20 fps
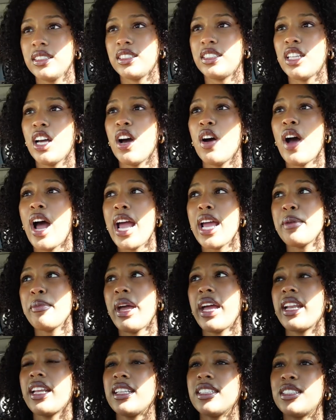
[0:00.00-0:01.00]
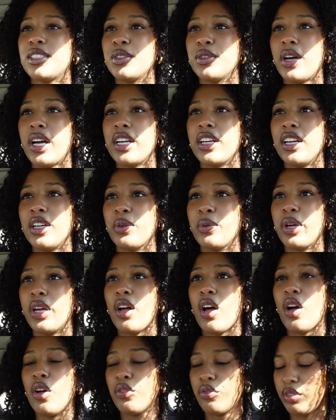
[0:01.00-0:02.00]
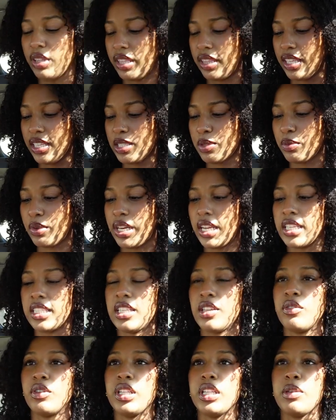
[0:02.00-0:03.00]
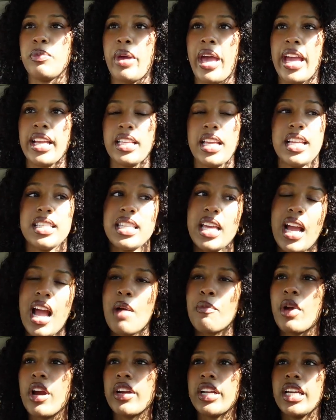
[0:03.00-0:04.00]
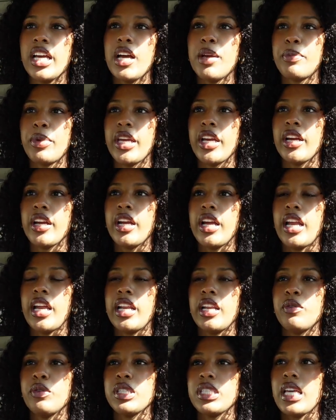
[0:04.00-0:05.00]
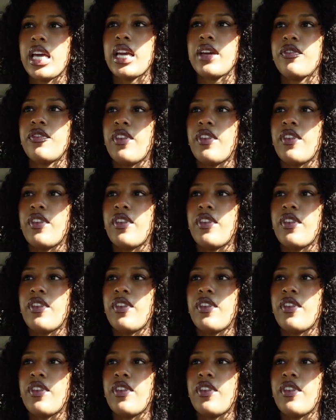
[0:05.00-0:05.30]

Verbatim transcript: so I'm headed to a Goodwill hopefully this one isn't really packed it's like I'm already up here and it was like